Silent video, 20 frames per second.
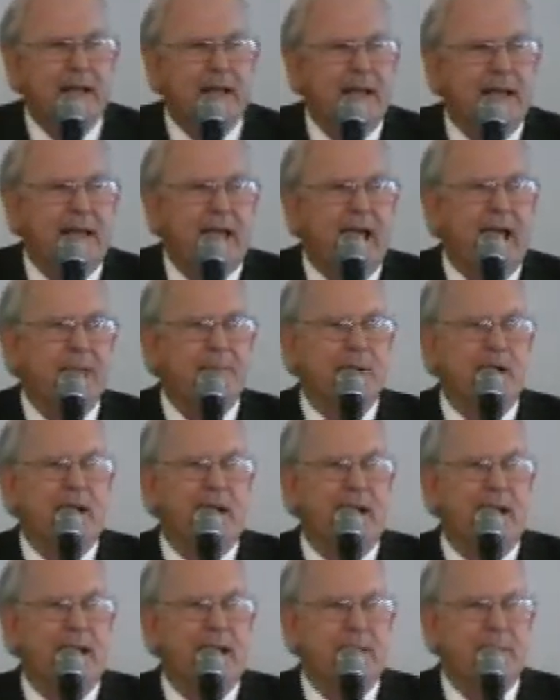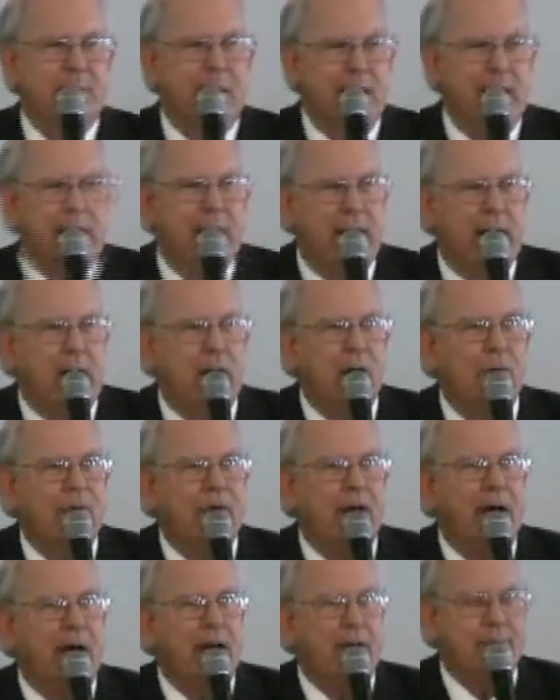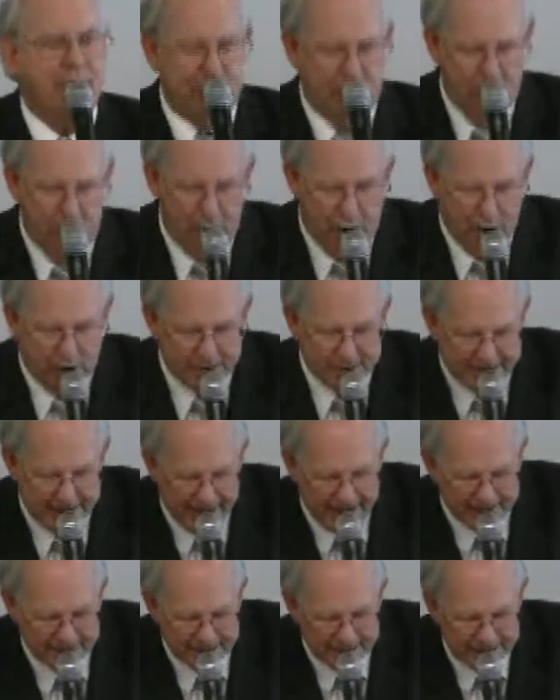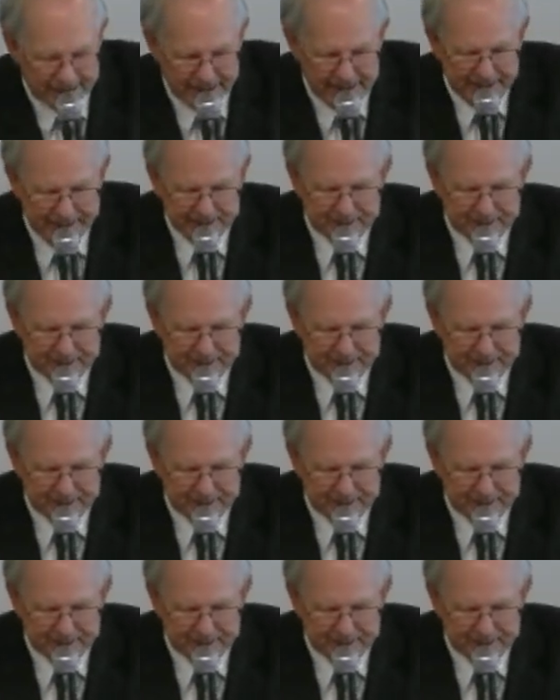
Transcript: He gave me a clean bill of health. I have no heart damage.